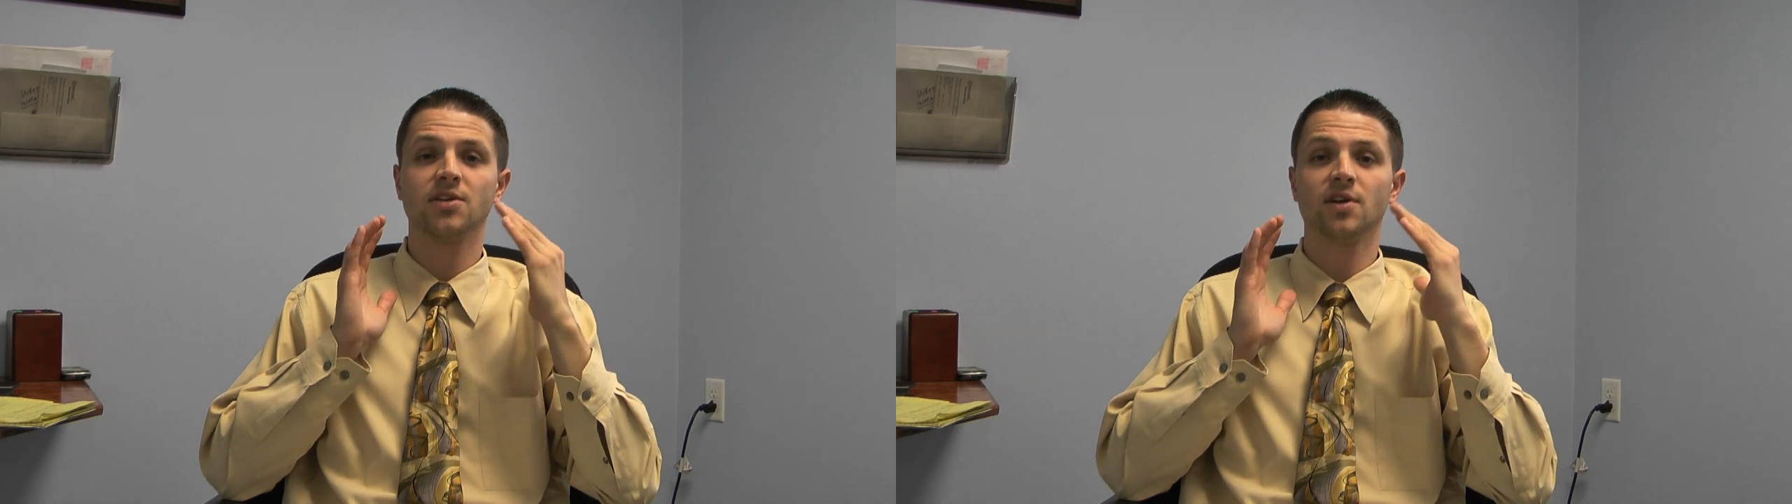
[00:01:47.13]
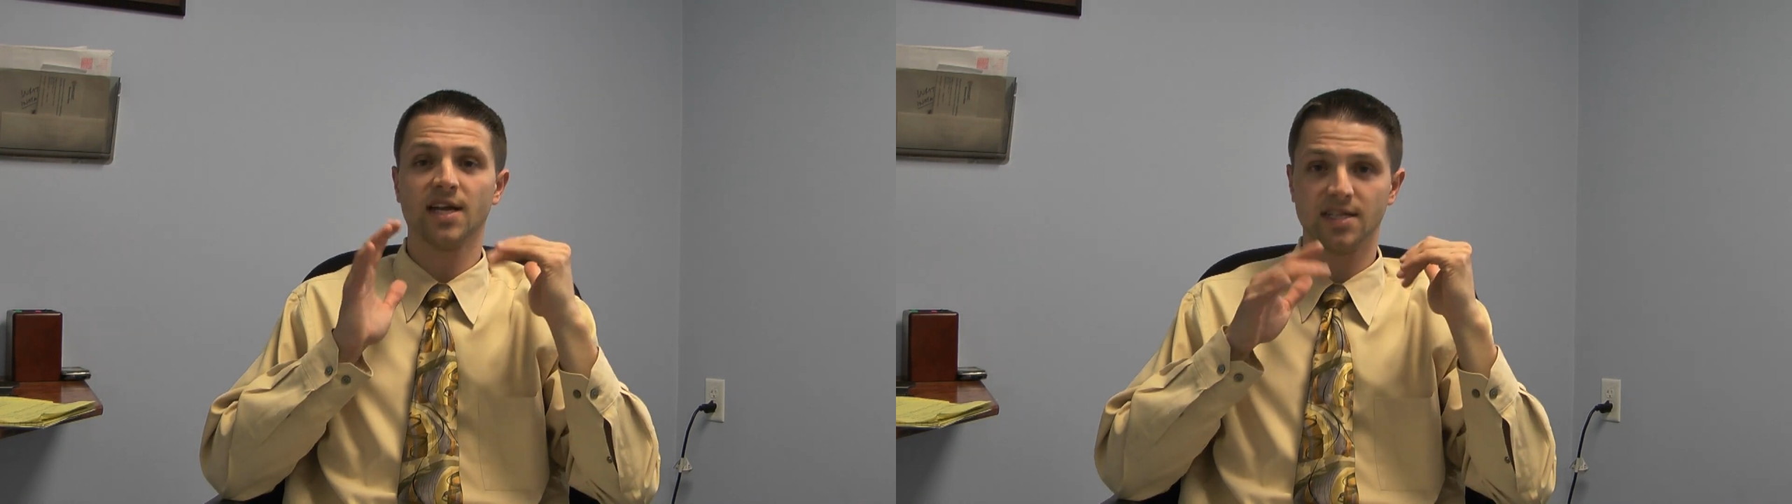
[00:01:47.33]

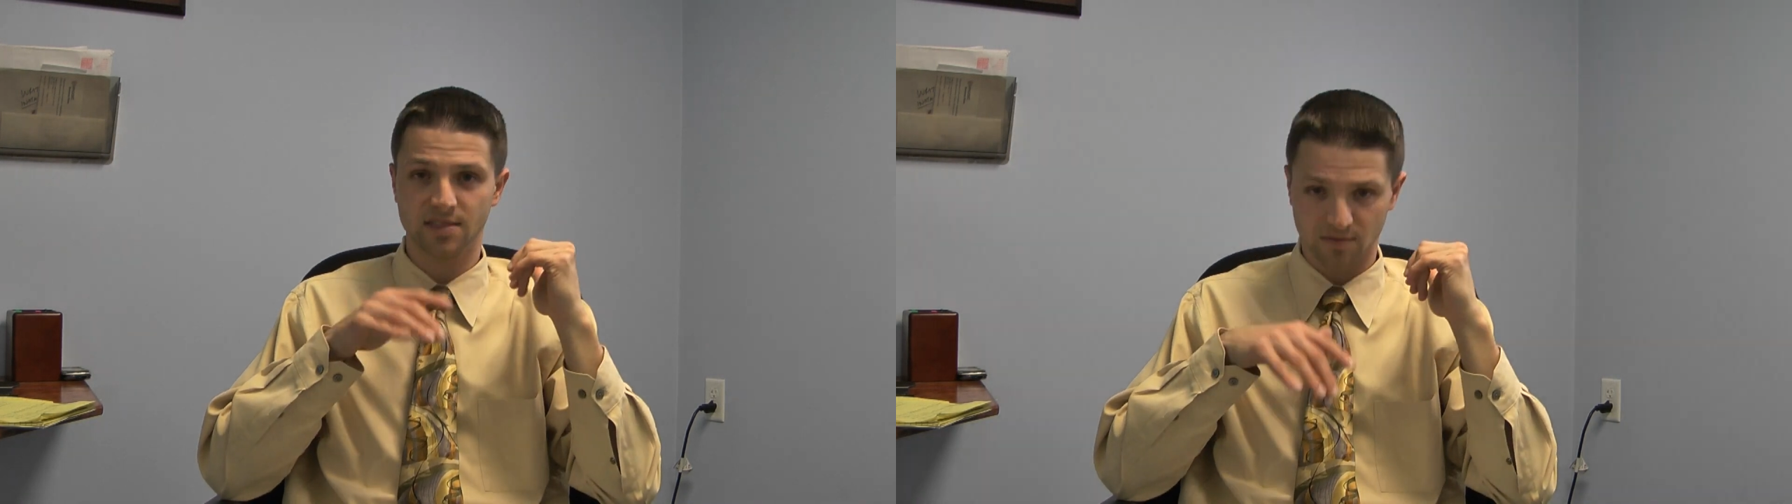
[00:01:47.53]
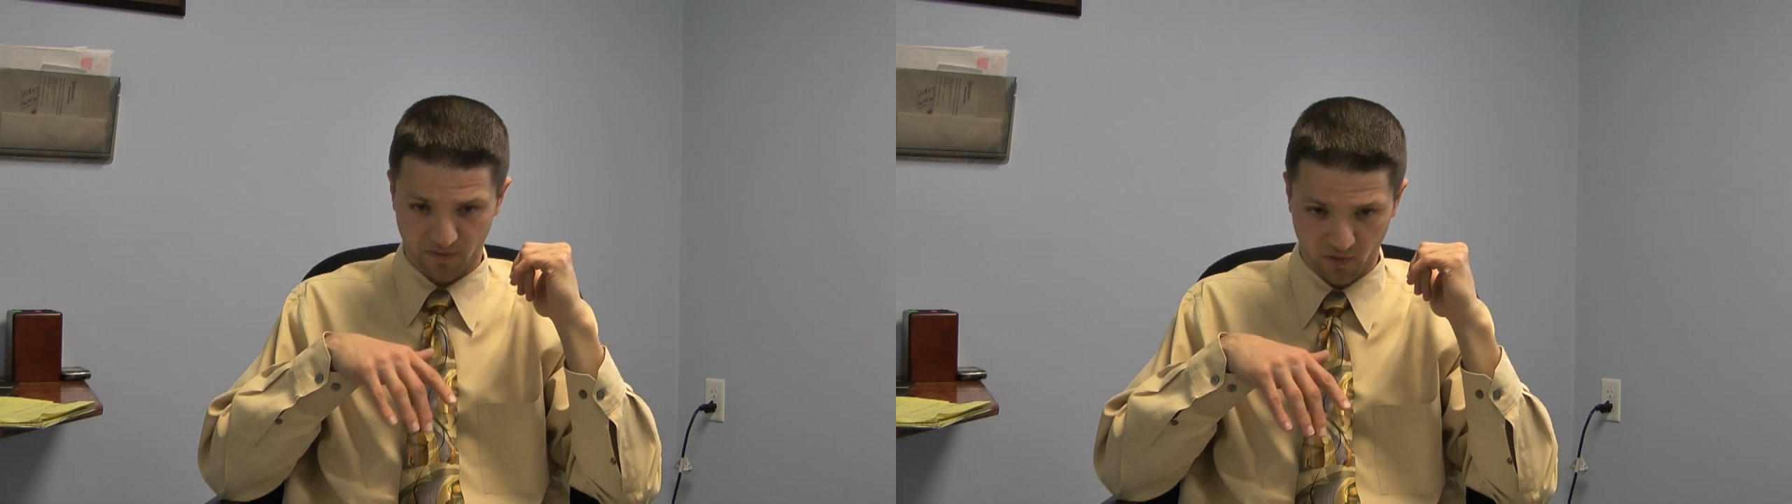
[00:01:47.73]
that your
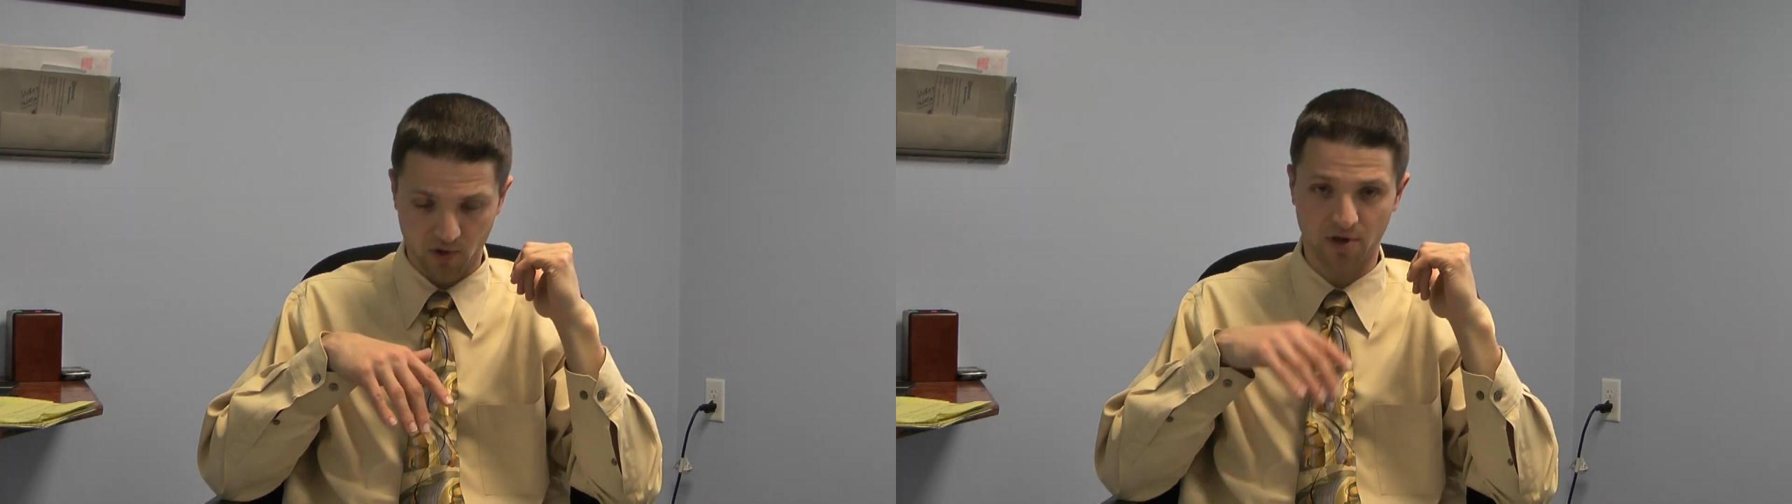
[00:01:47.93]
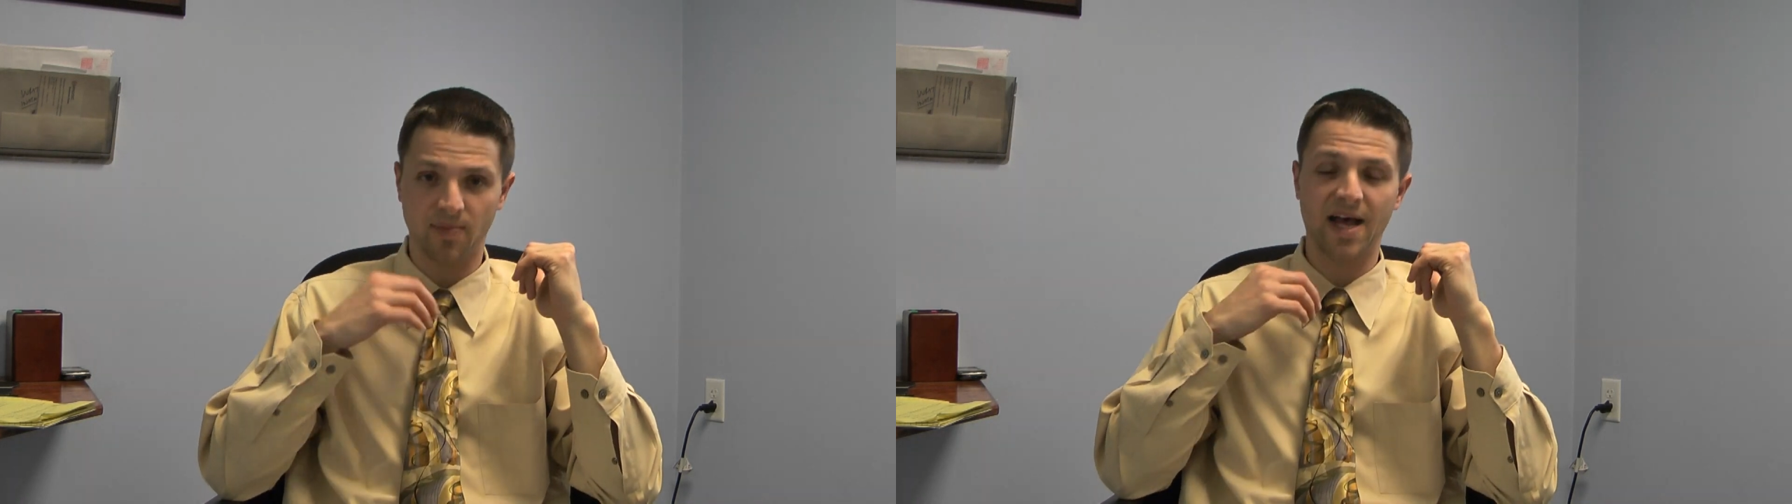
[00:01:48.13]
head's
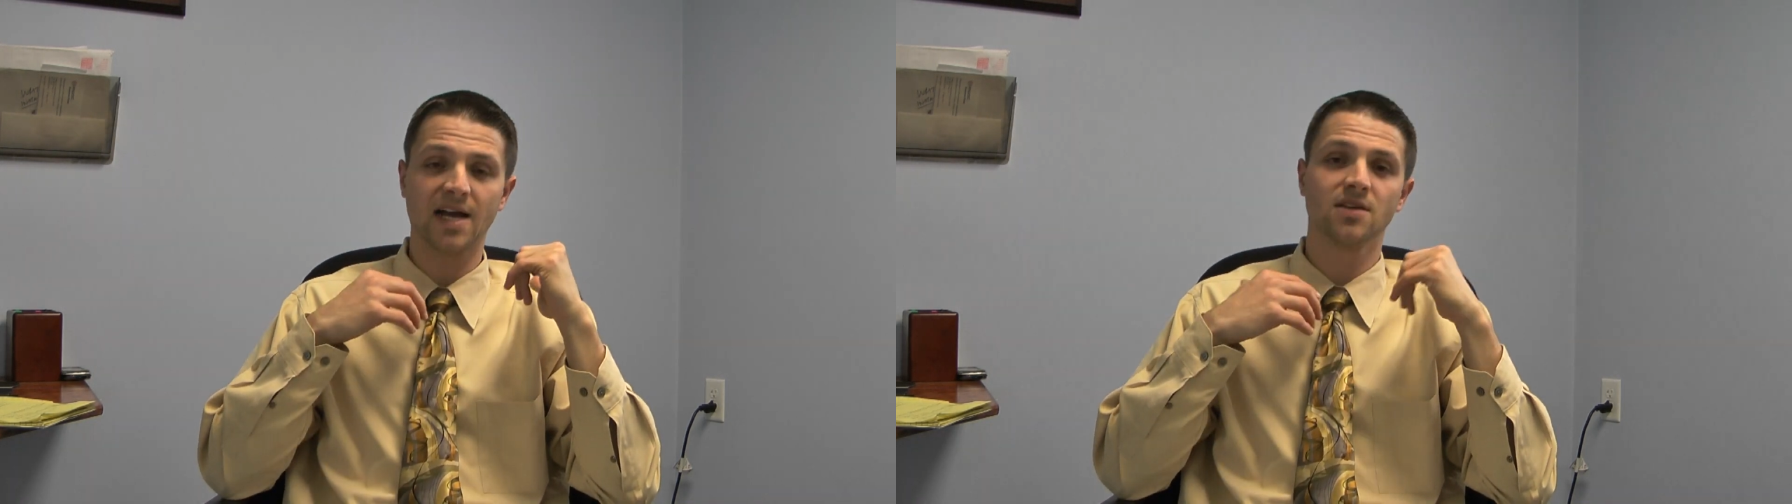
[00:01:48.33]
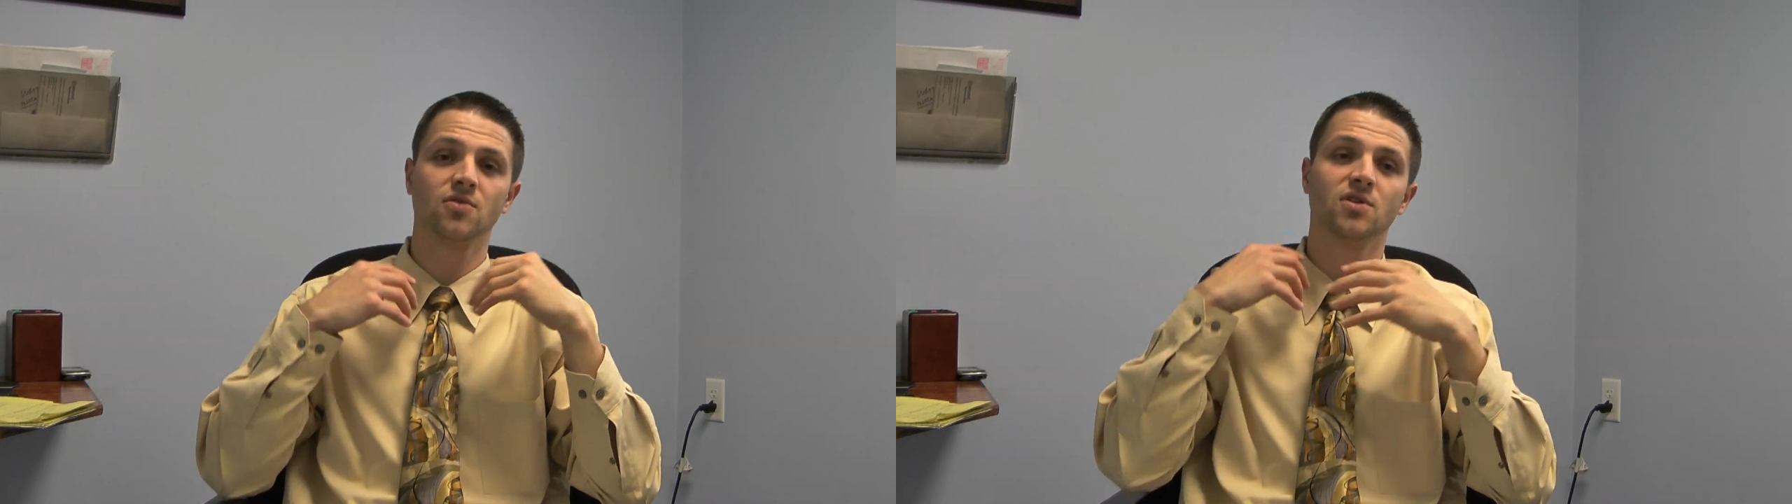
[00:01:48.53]
forward or back,